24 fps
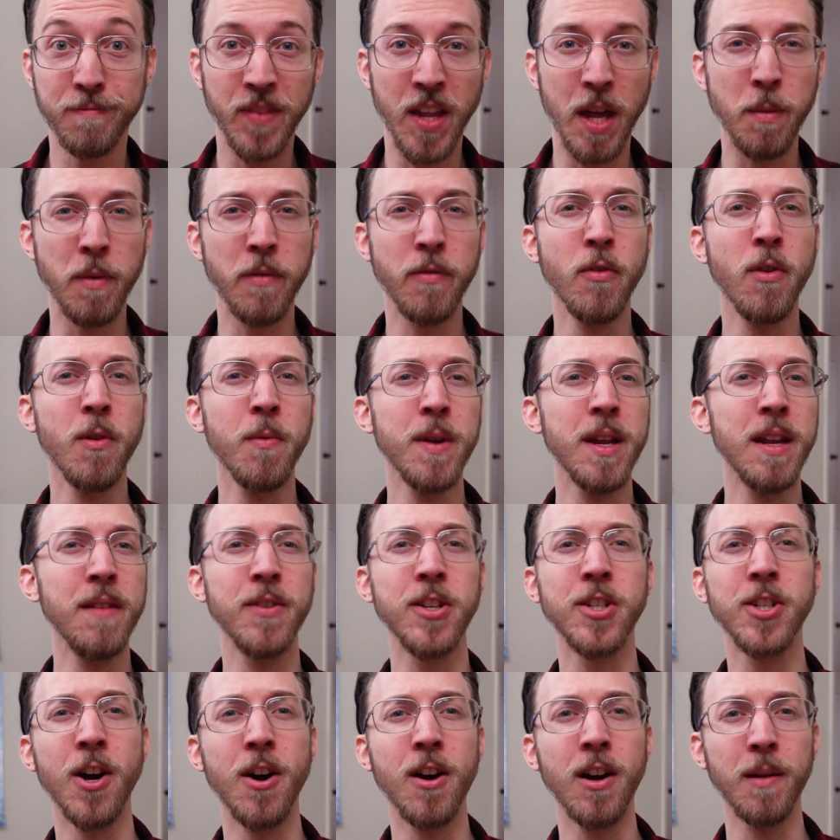And before we
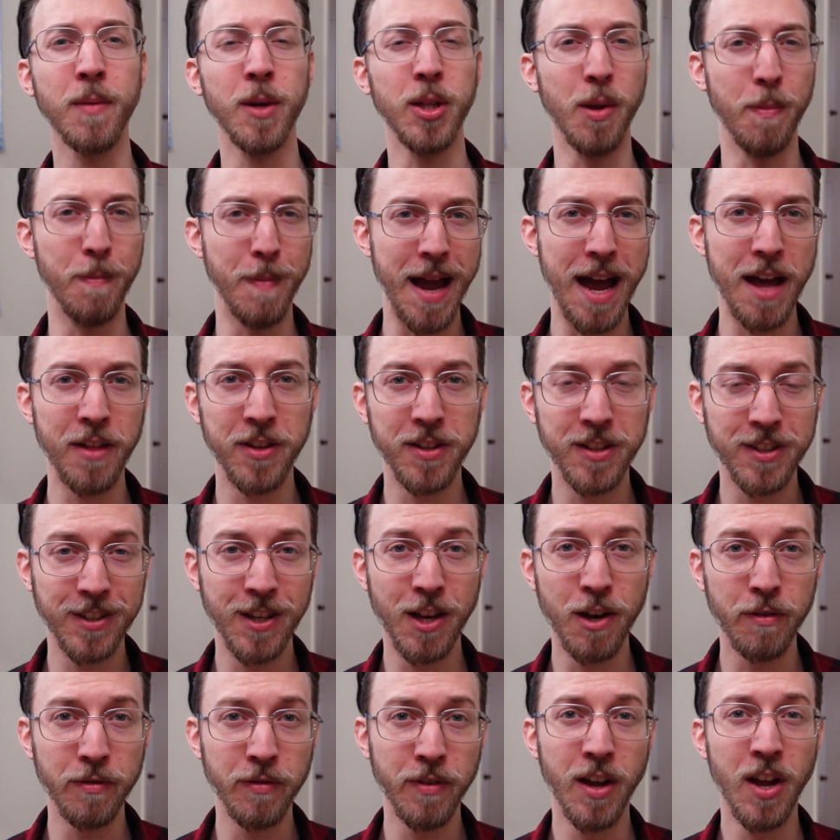even talk about the math
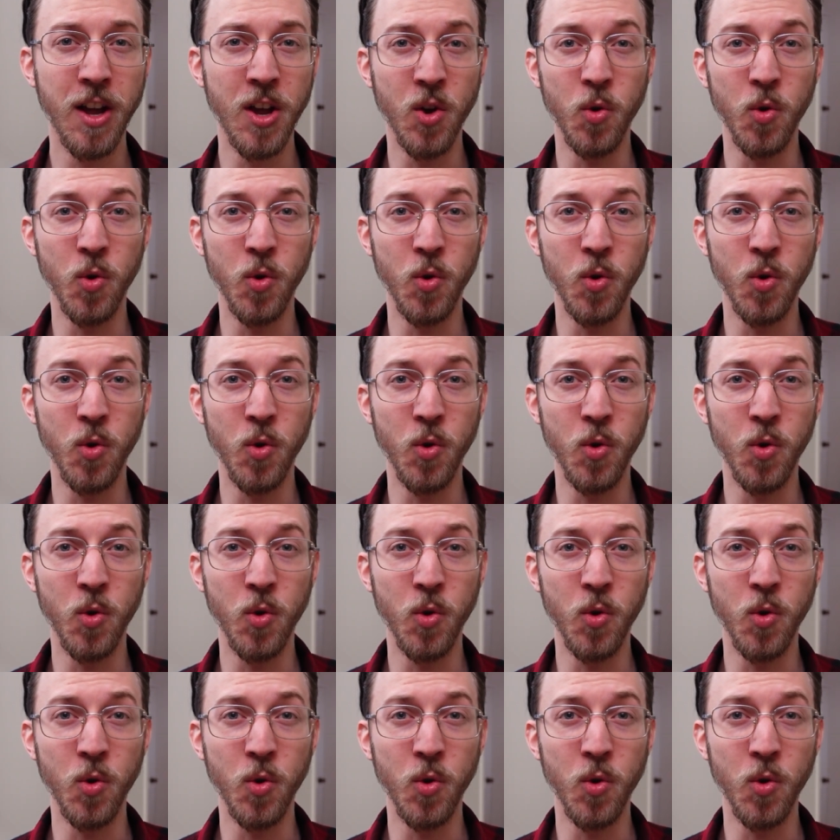itself,